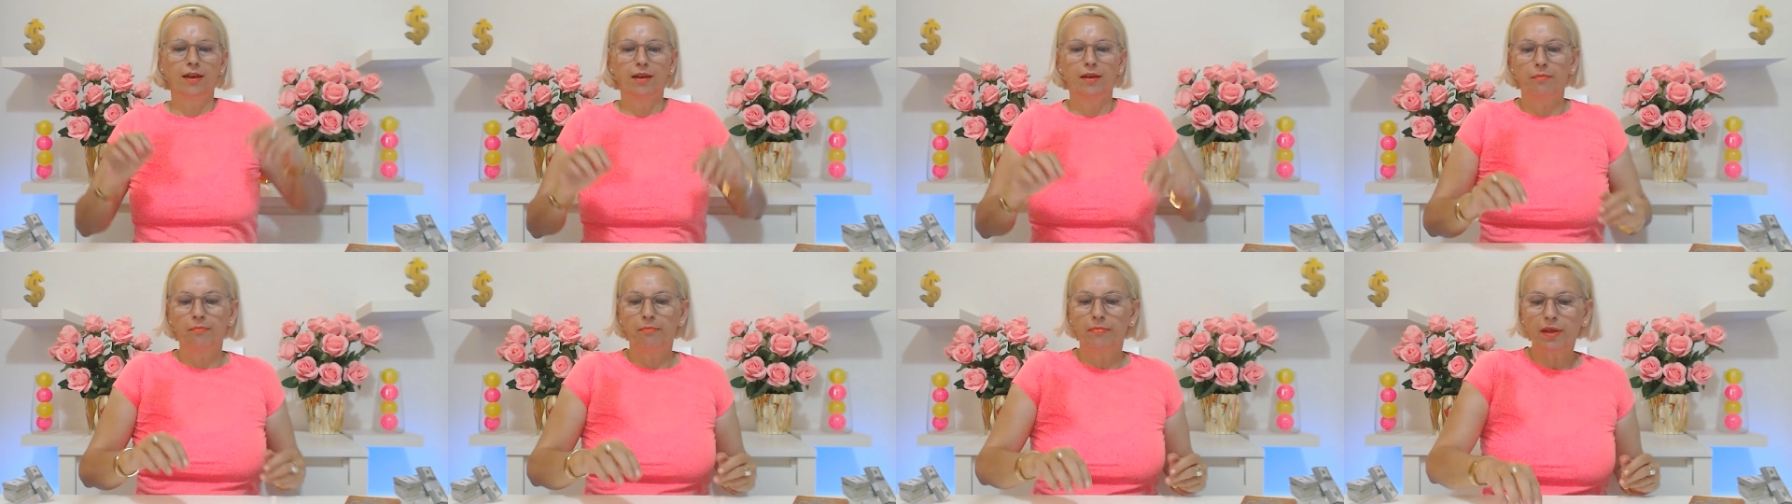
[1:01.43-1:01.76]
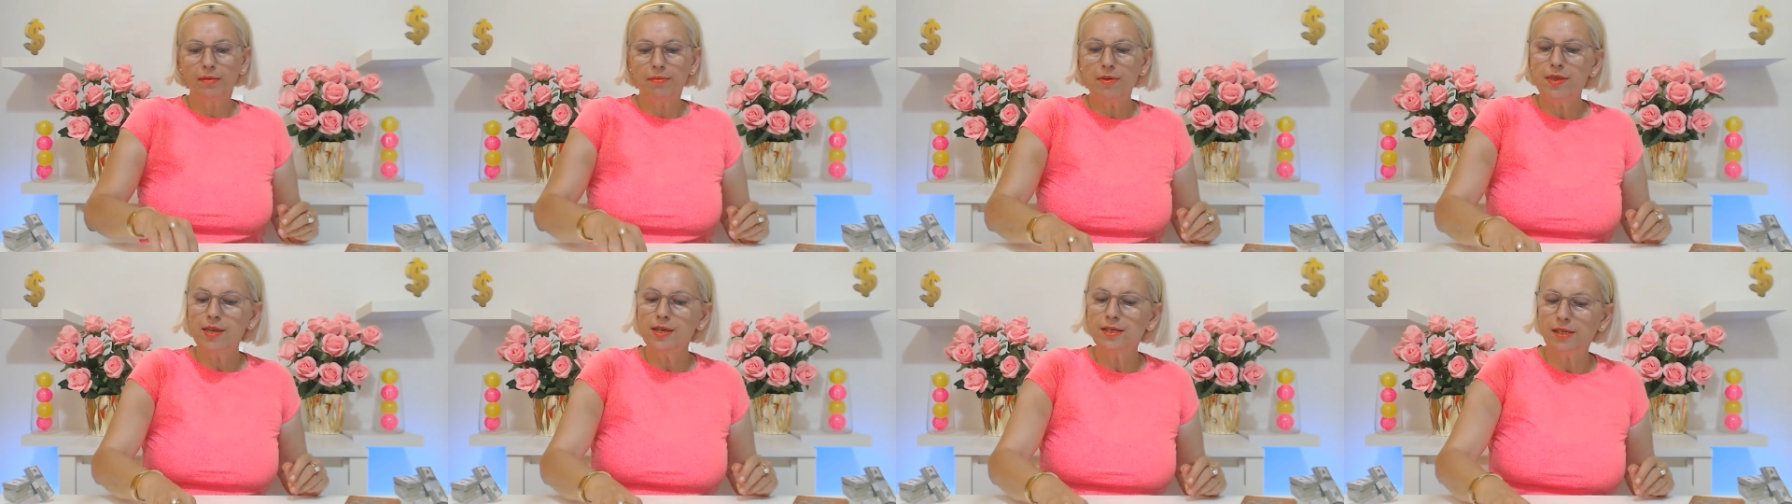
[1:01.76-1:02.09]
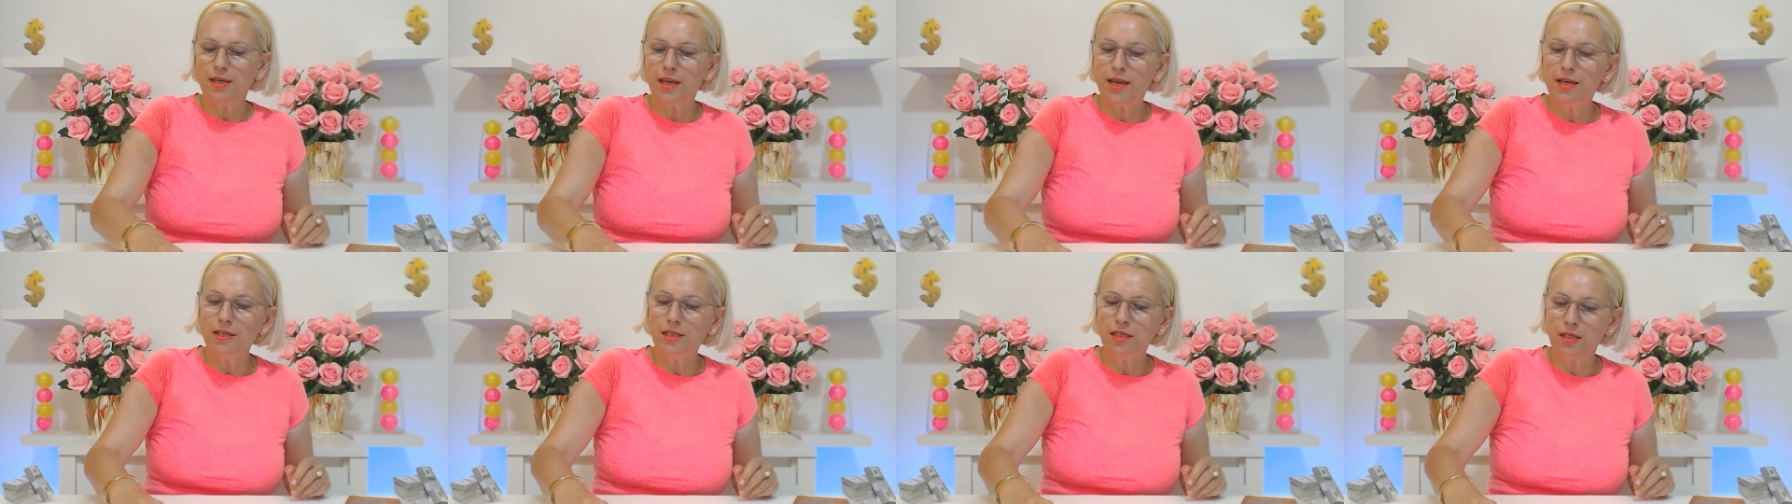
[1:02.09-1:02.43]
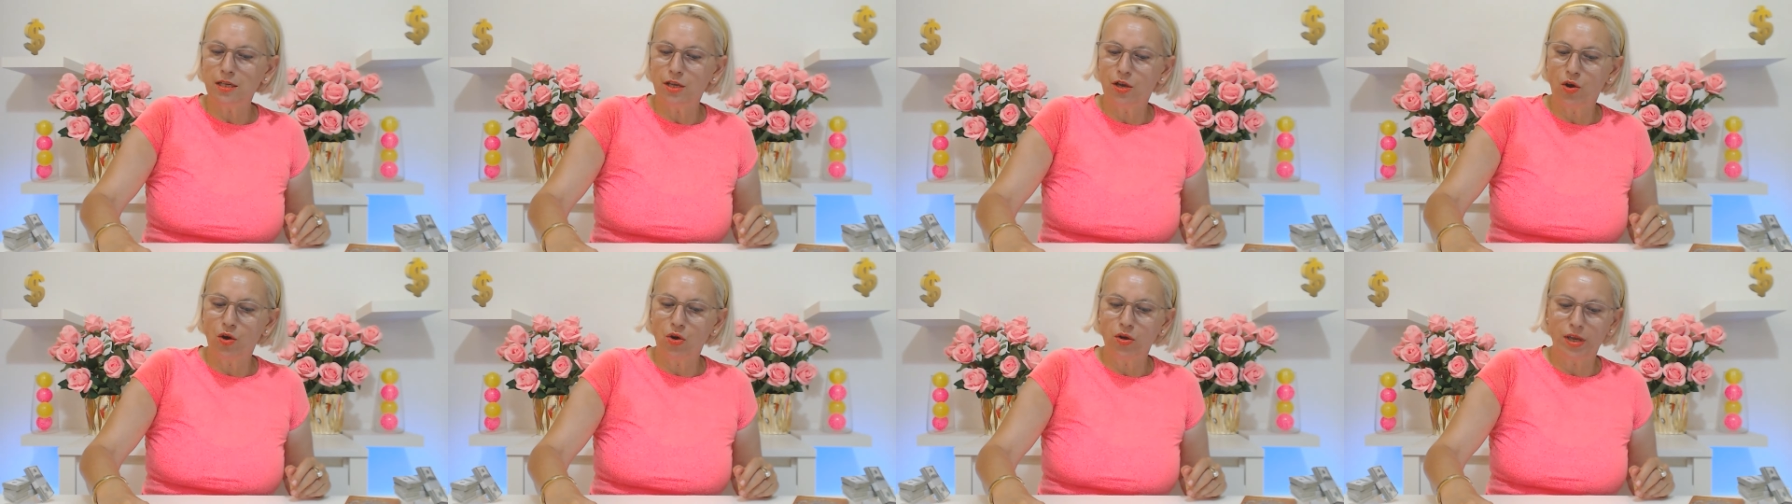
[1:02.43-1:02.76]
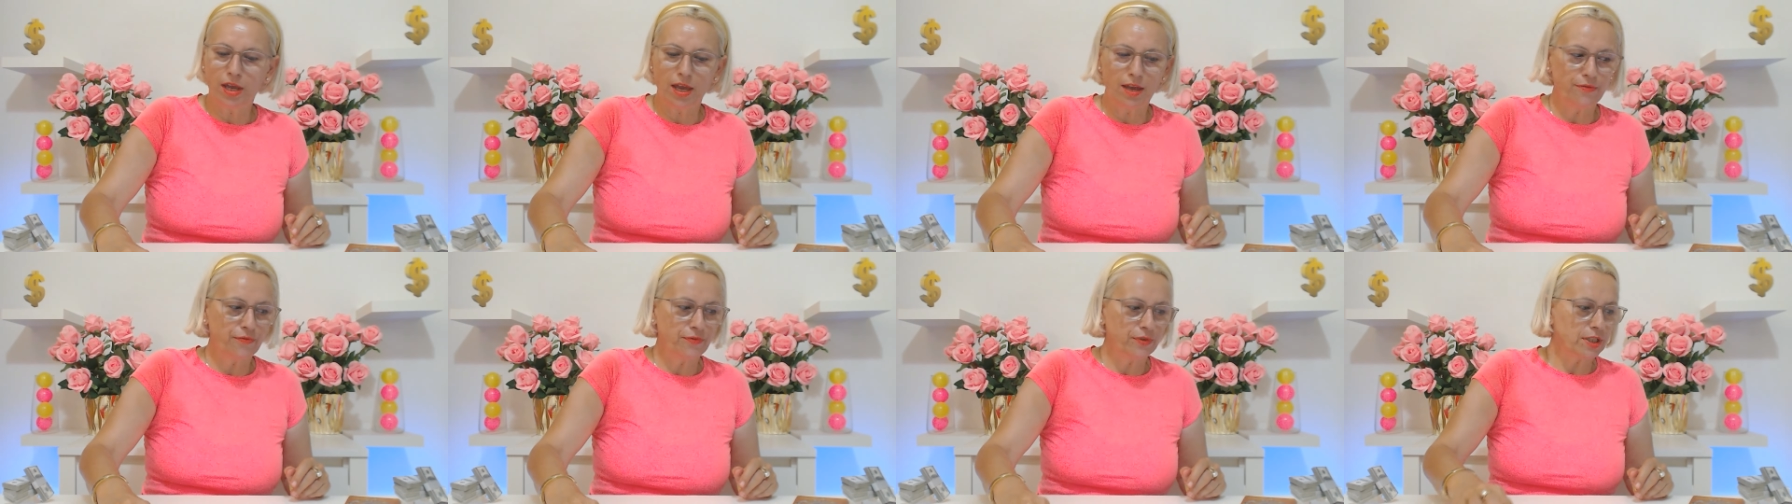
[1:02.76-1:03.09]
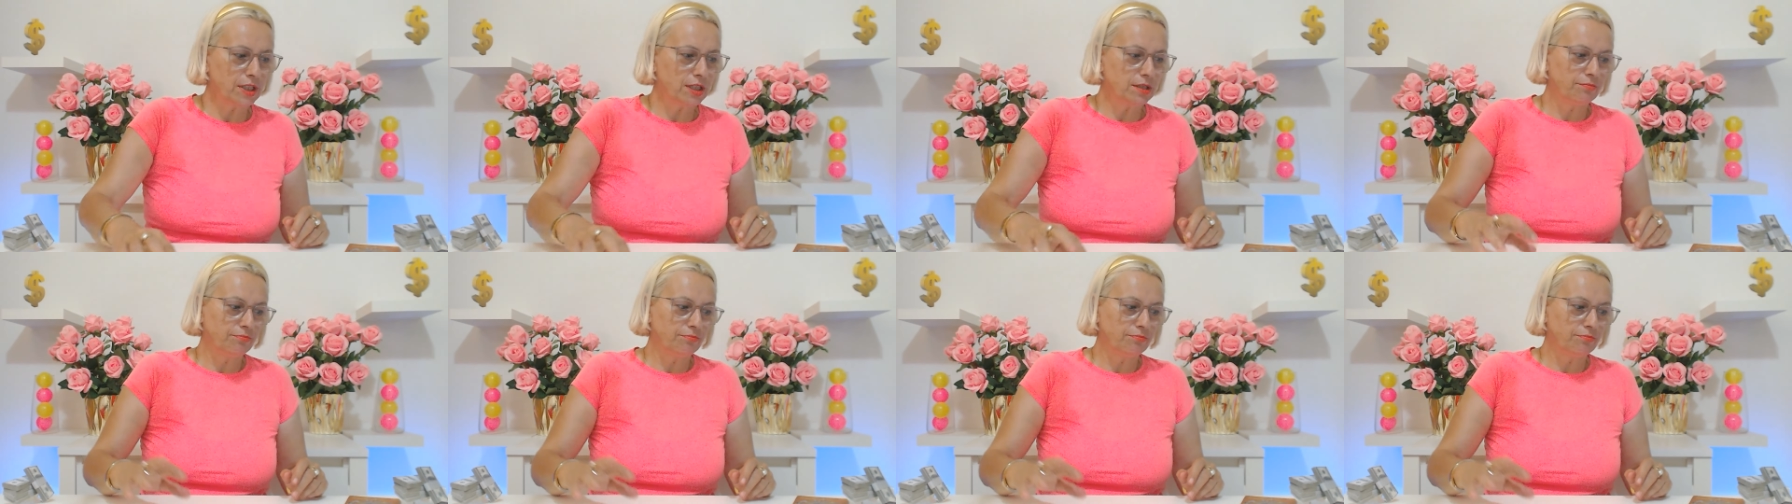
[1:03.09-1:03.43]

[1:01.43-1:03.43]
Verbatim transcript: Maybe this is your gift.